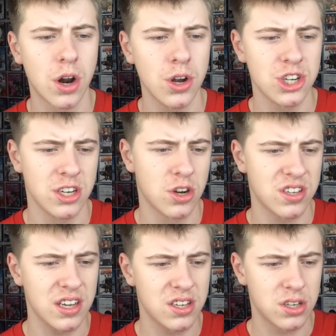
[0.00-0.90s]
inclusion
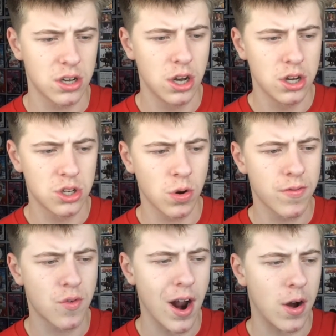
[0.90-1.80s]
because it's sort
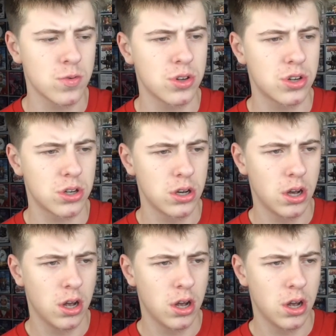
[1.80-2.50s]
of grounds